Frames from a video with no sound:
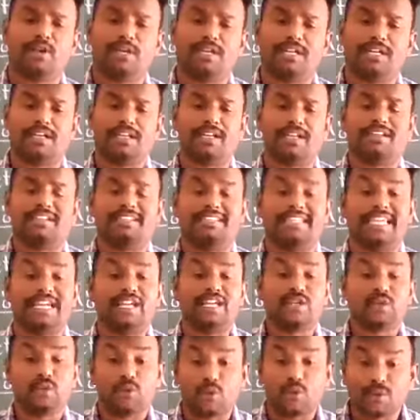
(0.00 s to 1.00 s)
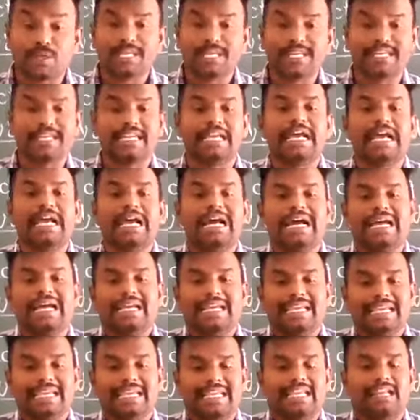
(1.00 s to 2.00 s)
water. Then only
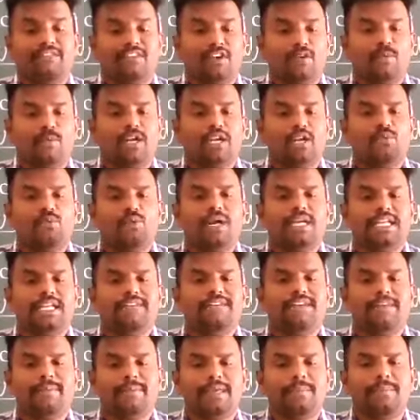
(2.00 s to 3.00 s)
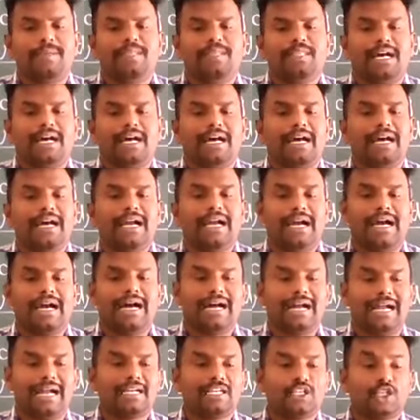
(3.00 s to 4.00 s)
in our body, whatever may be the
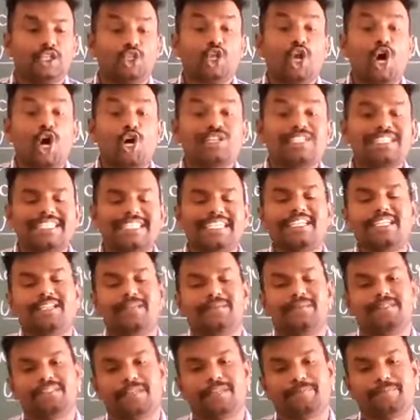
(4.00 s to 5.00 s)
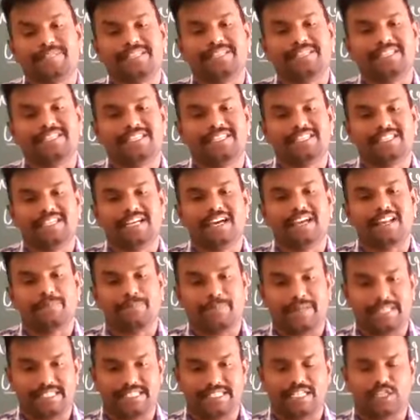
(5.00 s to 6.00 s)
toxic substances are
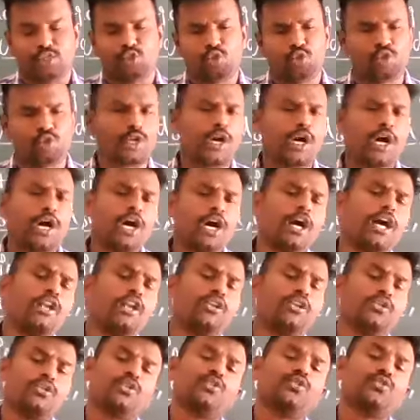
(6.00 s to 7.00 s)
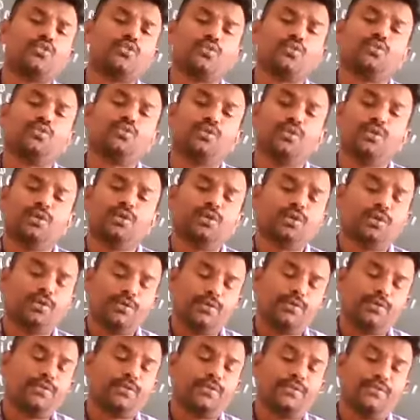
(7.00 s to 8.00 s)
present, those are all due
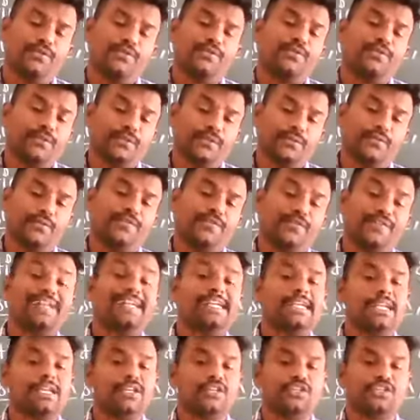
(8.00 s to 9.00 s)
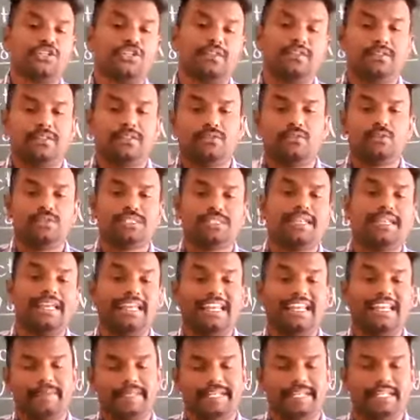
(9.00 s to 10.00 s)
to filtration, those are
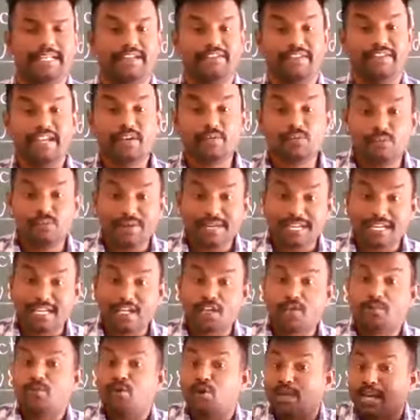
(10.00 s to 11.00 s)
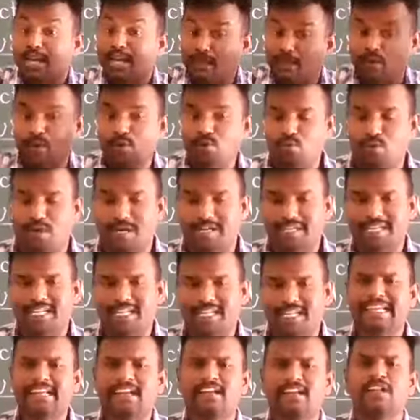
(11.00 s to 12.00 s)
eliminated. Then we will drink more and more water,
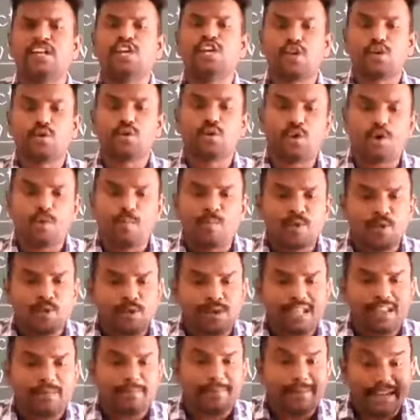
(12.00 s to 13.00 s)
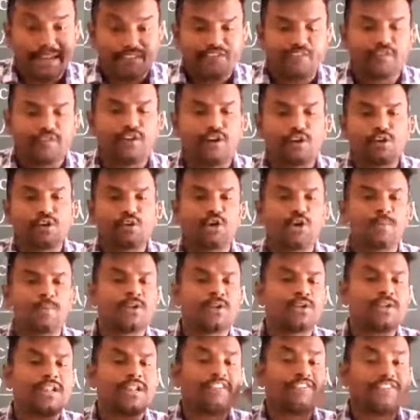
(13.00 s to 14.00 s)
then glomerular blood flow,
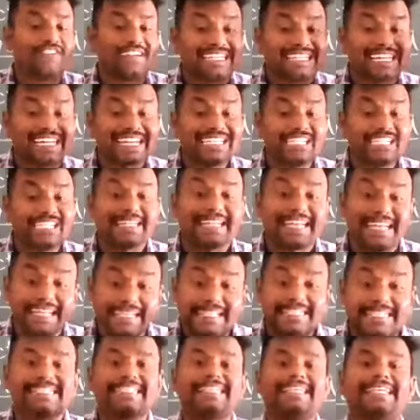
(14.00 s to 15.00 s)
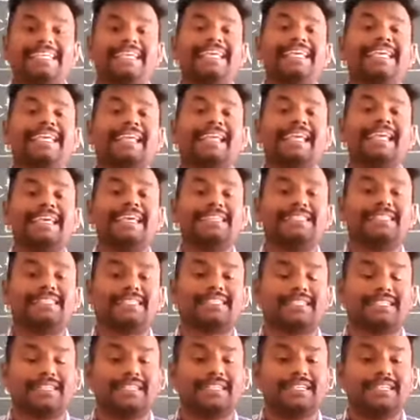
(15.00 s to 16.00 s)
glomerular filtration rate is
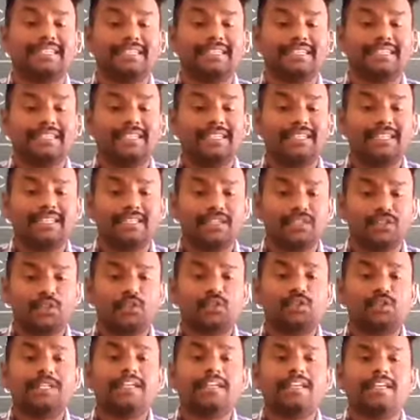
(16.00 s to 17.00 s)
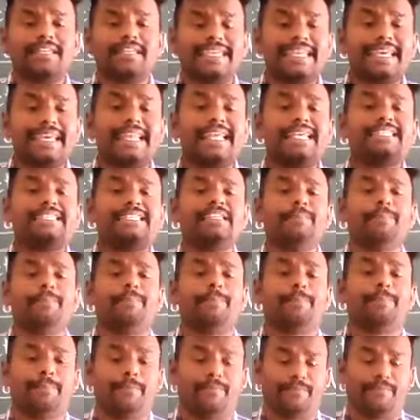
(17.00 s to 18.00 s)
increased. Due to that
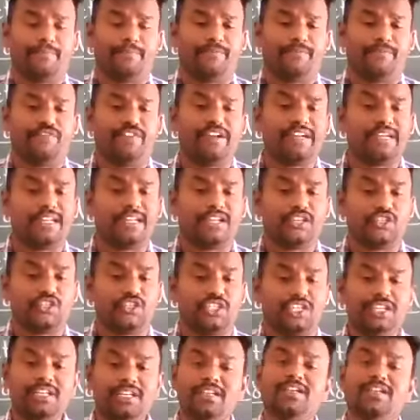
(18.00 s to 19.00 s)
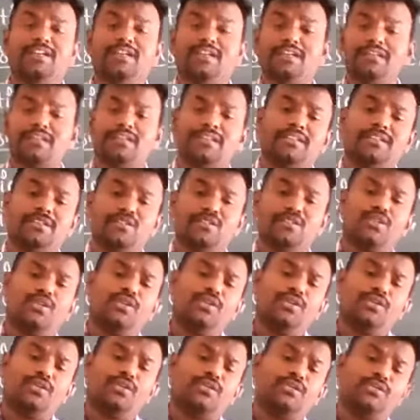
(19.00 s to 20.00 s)
increasing filtration, so
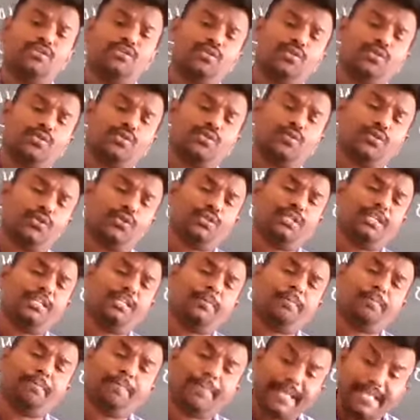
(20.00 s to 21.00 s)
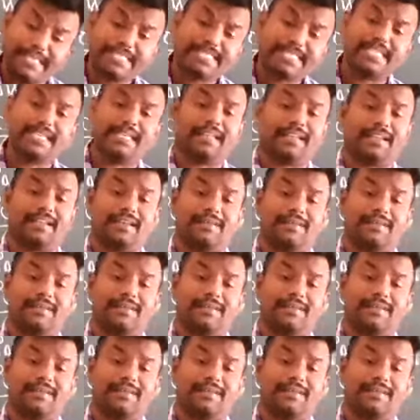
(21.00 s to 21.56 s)
due to that pressure,